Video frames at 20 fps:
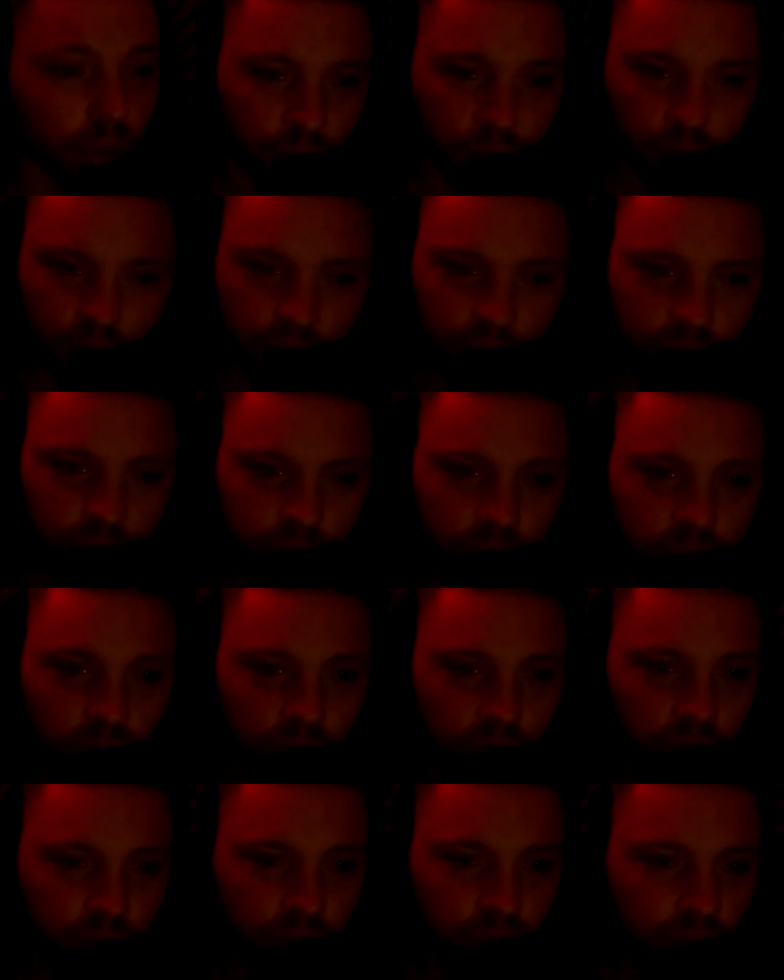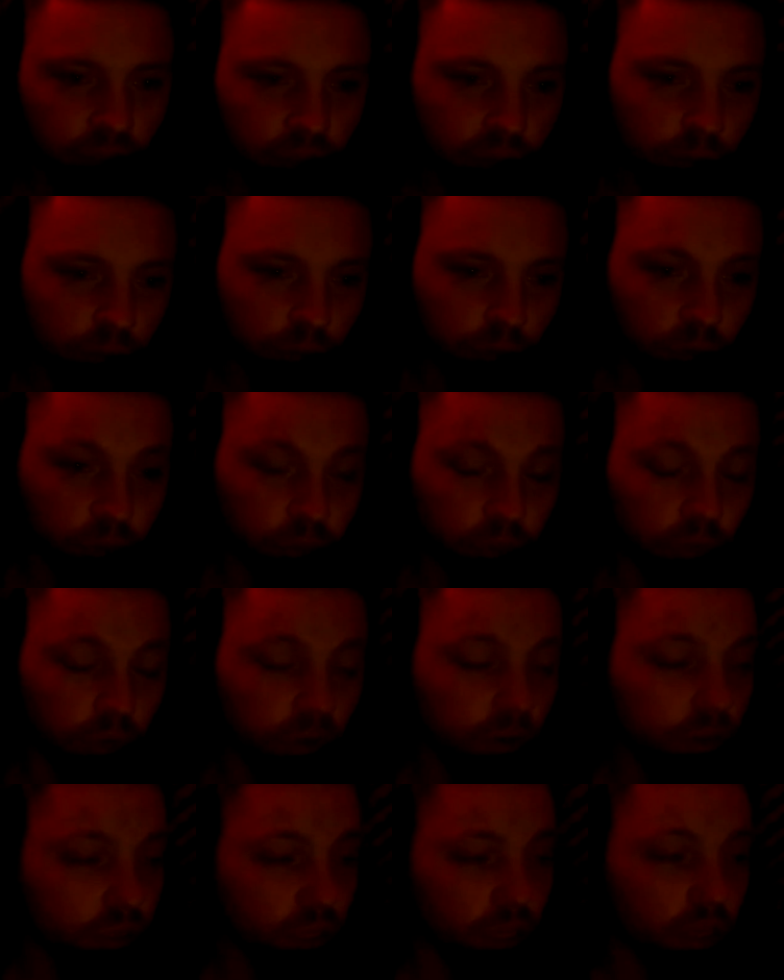stating that there were
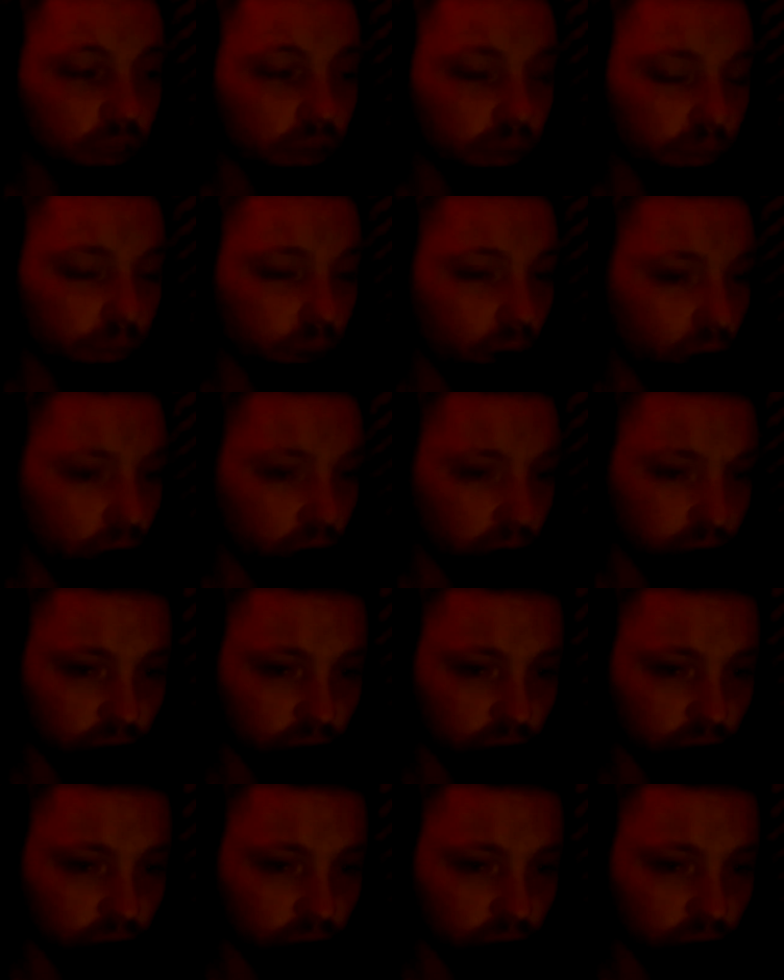13 mods